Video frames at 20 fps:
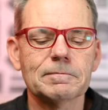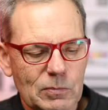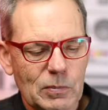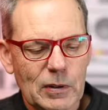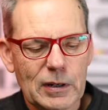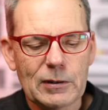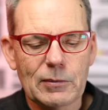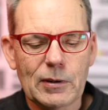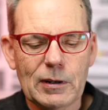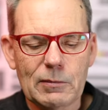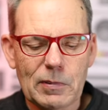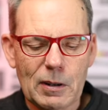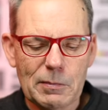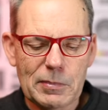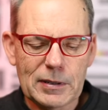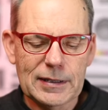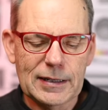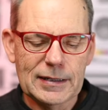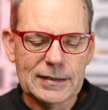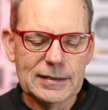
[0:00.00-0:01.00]
But anyway,
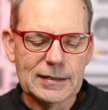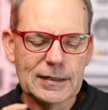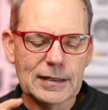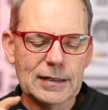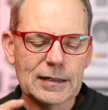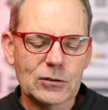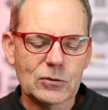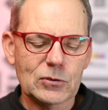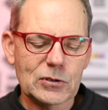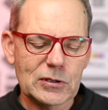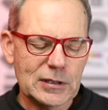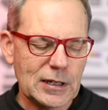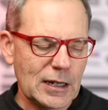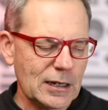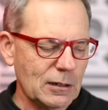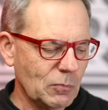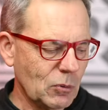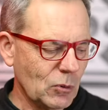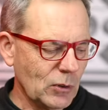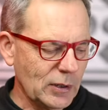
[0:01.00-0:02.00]
maybe that's a good
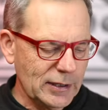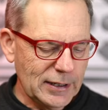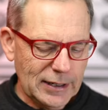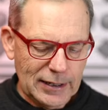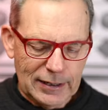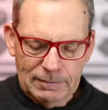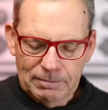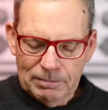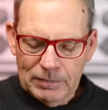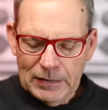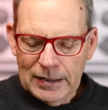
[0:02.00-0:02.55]
starting point there.